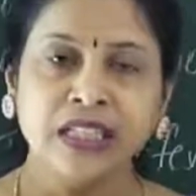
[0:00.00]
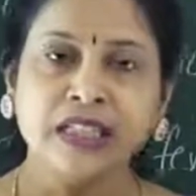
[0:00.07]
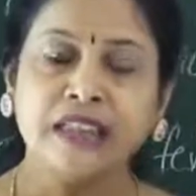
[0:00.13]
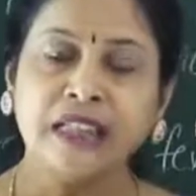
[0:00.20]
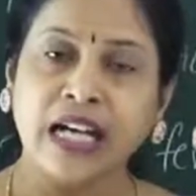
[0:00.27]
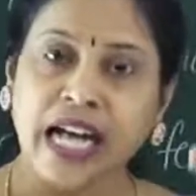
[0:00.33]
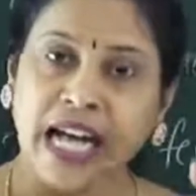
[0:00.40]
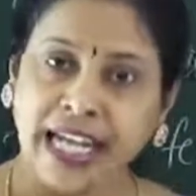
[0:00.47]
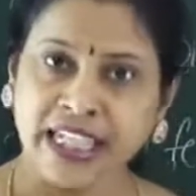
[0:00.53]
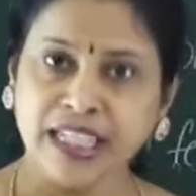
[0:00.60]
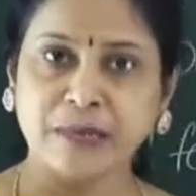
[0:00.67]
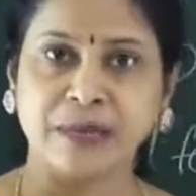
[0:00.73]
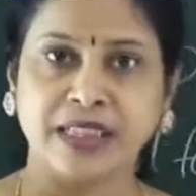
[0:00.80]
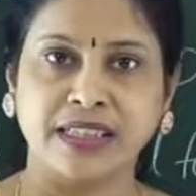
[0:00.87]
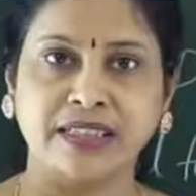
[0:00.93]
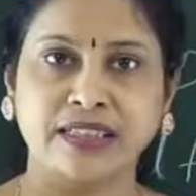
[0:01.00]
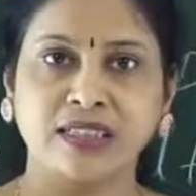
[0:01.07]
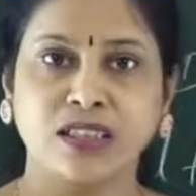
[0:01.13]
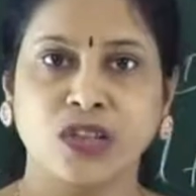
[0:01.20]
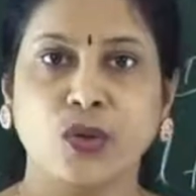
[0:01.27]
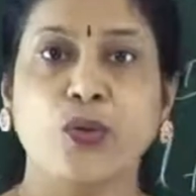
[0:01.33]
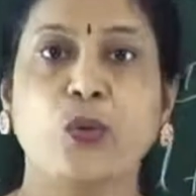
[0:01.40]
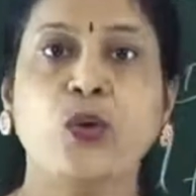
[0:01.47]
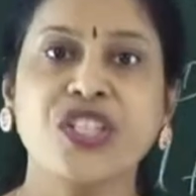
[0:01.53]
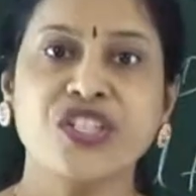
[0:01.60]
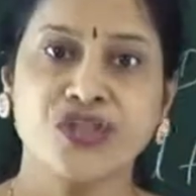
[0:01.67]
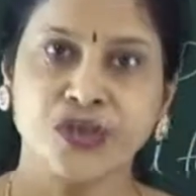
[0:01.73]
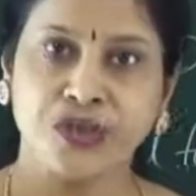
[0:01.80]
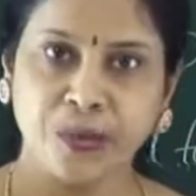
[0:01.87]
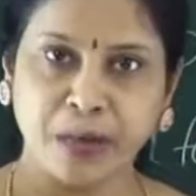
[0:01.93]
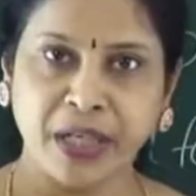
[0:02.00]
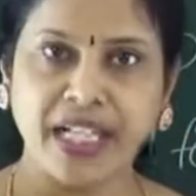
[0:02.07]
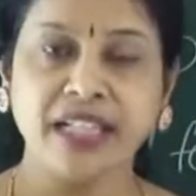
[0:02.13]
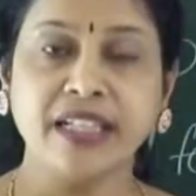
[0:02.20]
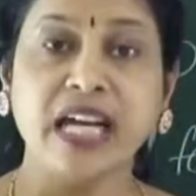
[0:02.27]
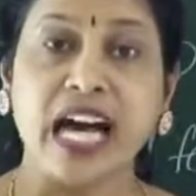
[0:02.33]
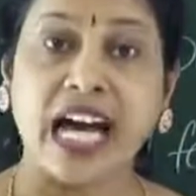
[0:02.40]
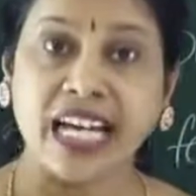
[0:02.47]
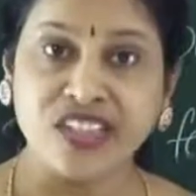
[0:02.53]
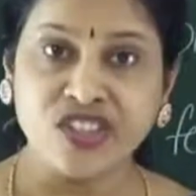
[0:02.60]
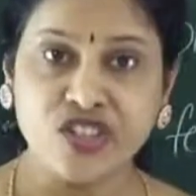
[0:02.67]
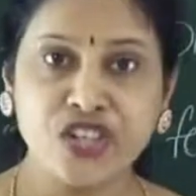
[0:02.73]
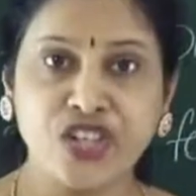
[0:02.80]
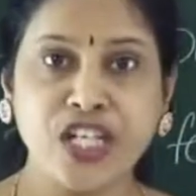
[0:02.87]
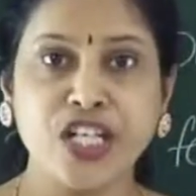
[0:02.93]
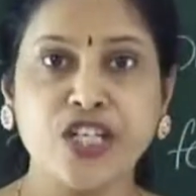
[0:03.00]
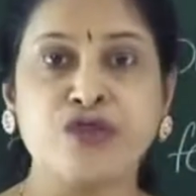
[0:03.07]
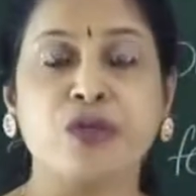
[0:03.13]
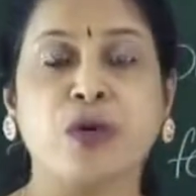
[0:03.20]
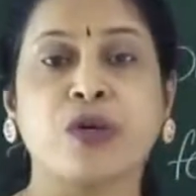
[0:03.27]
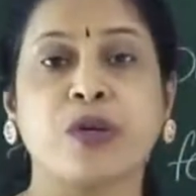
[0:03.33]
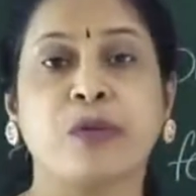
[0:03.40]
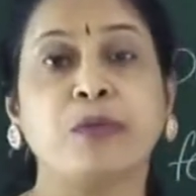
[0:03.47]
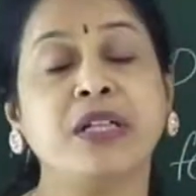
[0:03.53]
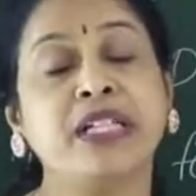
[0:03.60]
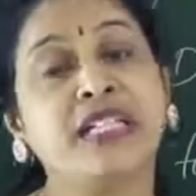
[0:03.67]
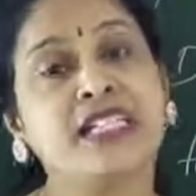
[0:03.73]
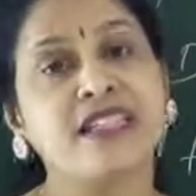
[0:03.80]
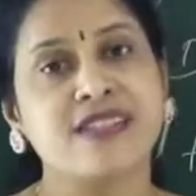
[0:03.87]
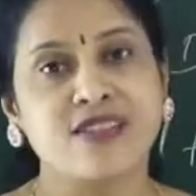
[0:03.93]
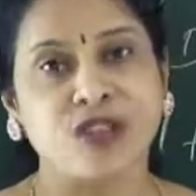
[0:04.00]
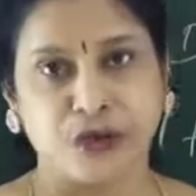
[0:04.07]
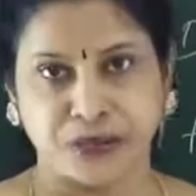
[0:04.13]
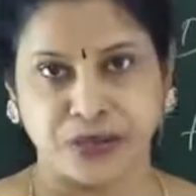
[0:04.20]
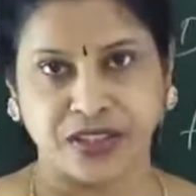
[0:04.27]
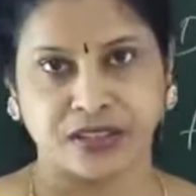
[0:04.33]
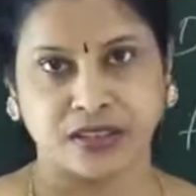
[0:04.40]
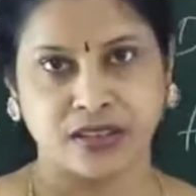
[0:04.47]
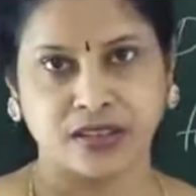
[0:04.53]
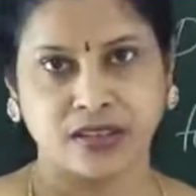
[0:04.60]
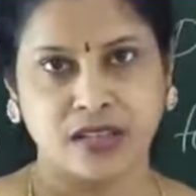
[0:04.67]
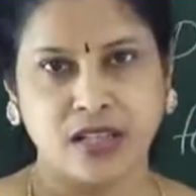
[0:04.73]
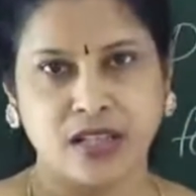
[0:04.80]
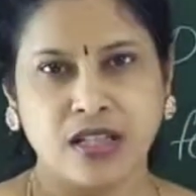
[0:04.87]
The animal which remain unchanged over millions of years.